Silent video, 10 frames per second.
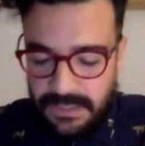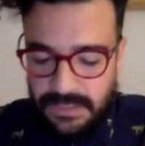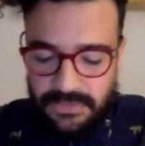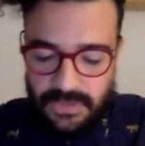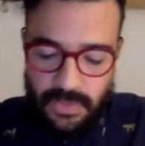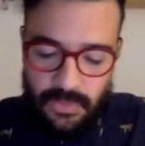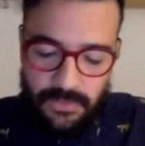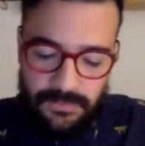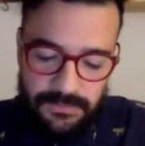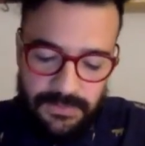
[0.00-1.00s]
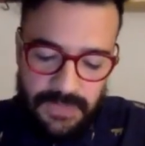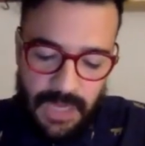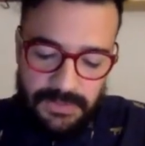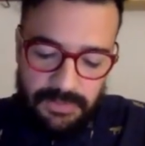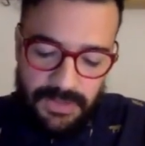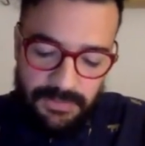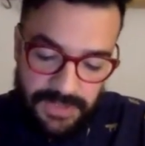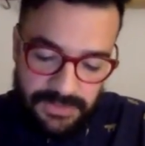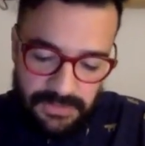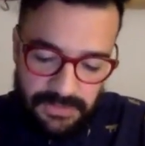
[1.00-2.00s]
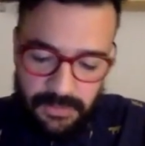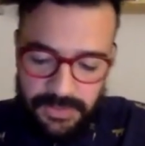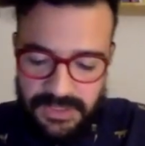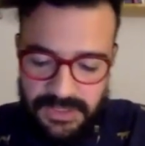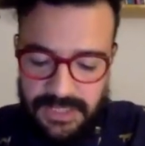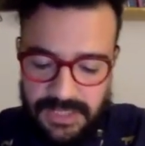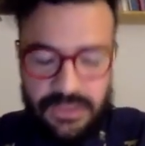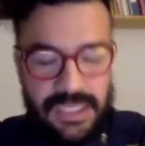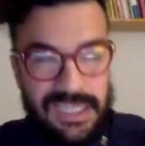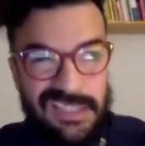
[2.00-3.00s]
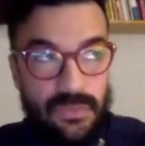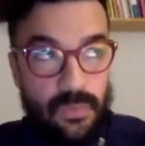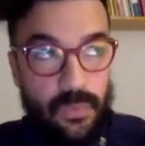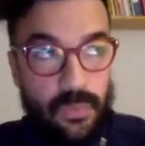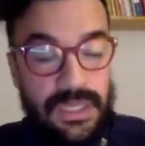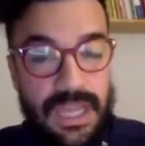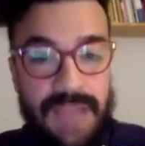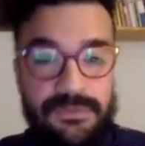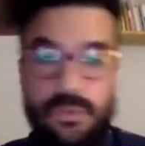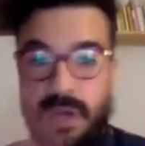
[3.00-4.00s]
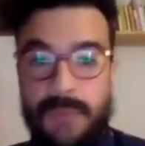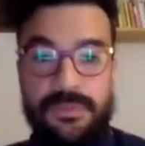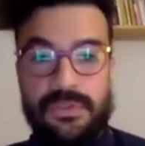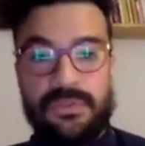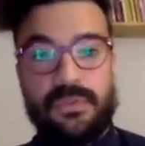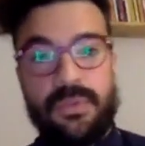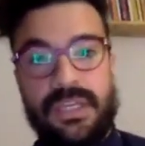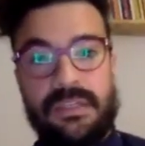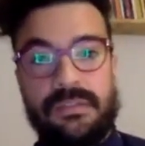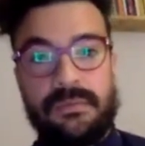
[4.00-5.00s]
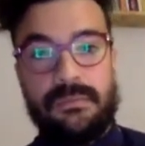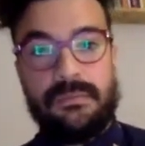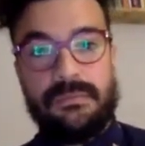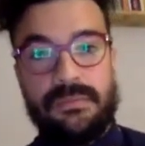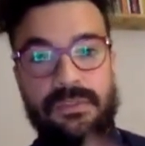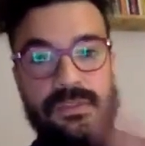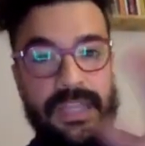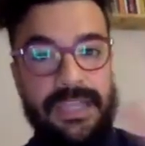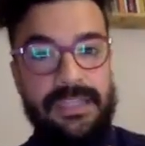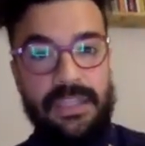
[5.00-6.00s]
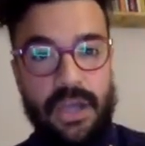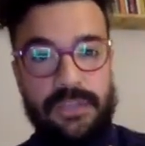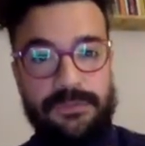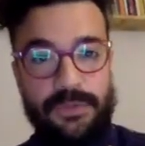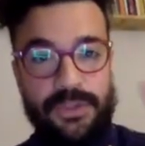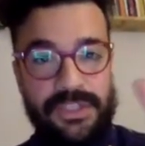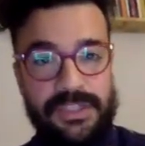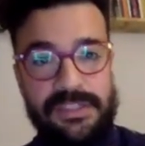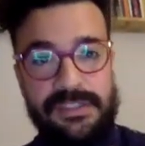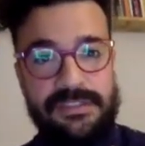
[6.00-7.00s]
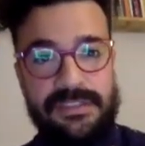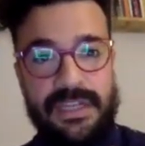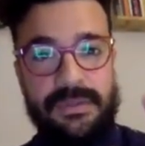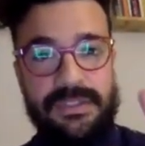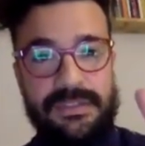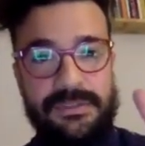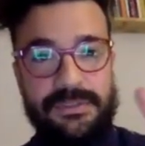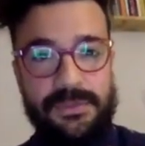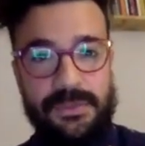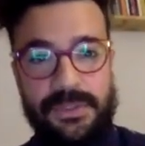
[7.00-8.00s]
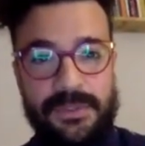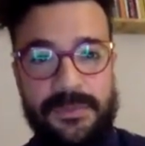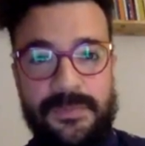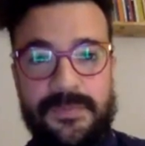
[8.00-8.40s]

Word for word: so that was one reason that we said like okay we have two options we can stay locked for years in our studio,